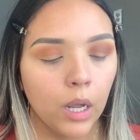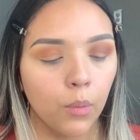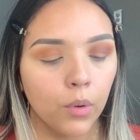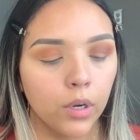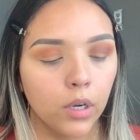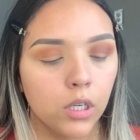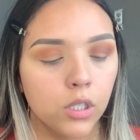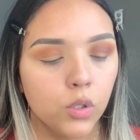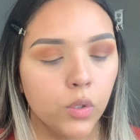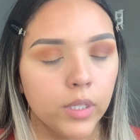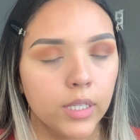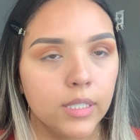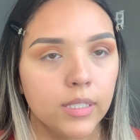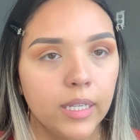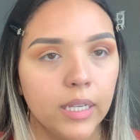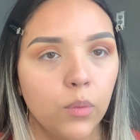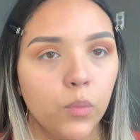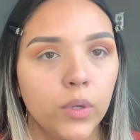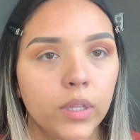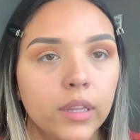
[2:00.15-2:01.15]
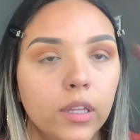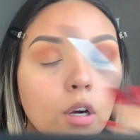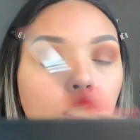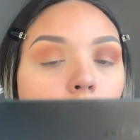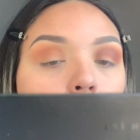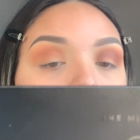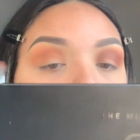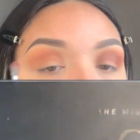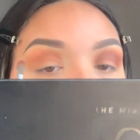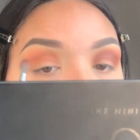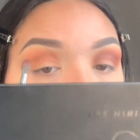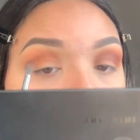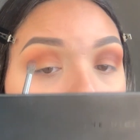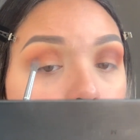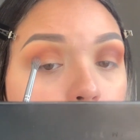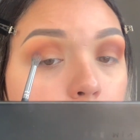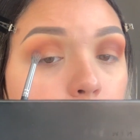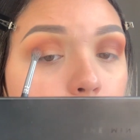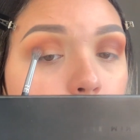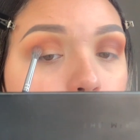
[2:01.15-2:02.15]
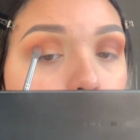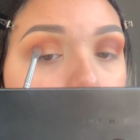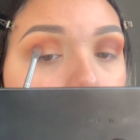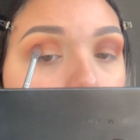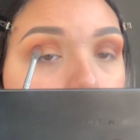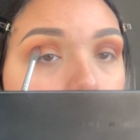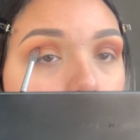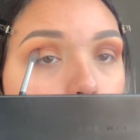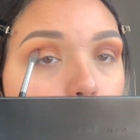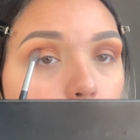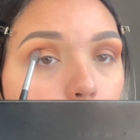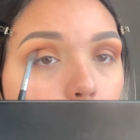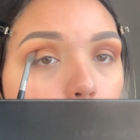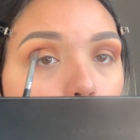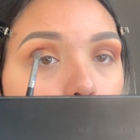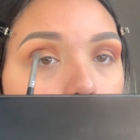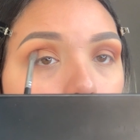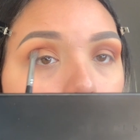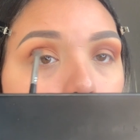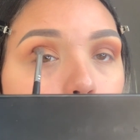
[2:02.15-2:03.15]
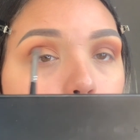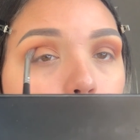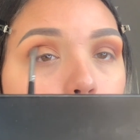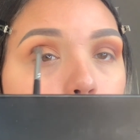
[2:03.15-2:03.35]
we're gonna do the same with our other eye. Here.